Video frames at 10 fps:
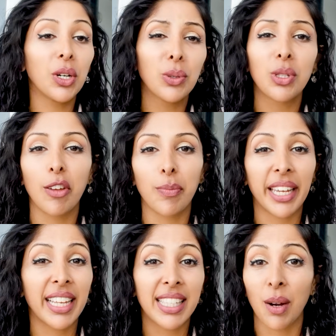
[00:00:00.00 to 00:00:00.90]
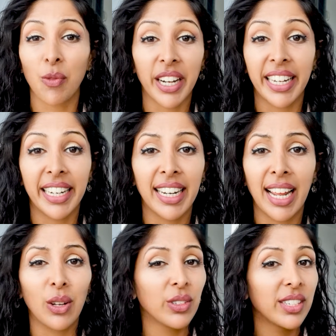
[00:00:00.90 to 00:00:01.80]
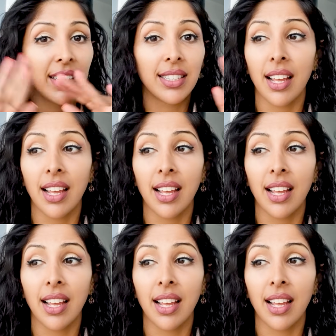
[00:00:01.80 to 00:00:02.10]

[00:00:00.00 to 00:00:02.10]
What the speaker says: And also if my kids come running in and out,